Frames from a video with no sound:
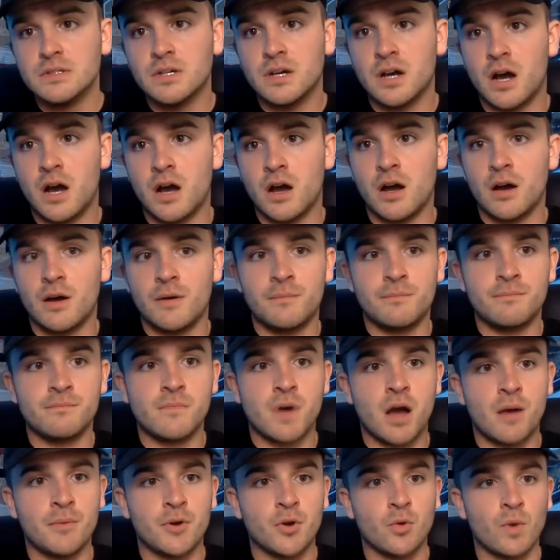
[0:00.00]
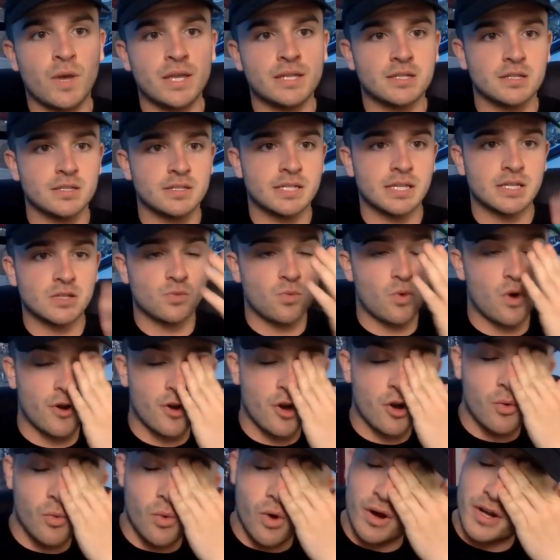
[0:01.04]
I'm gonna wait till it says
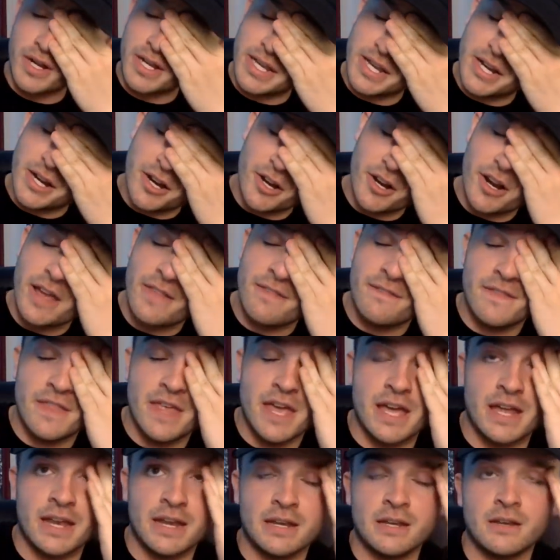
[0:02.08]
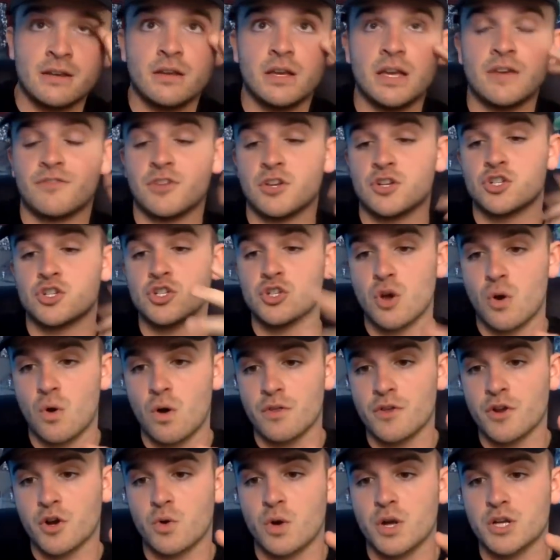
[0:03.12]
101 here, and then if there's no
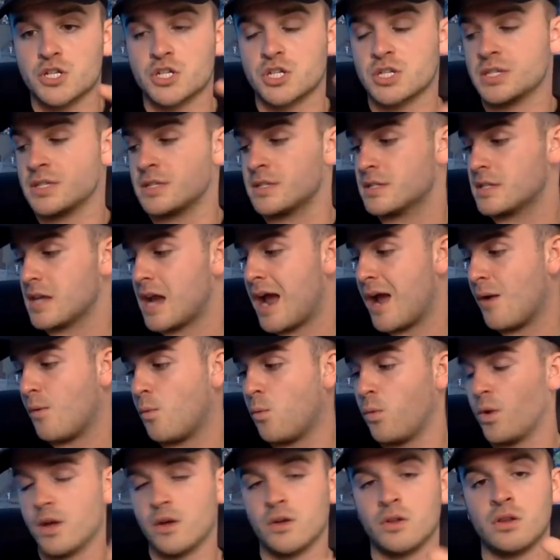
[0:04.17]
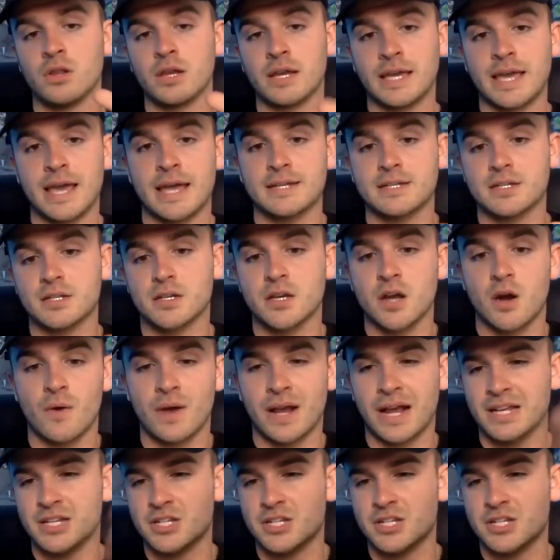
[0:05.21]
other questions, I will get going.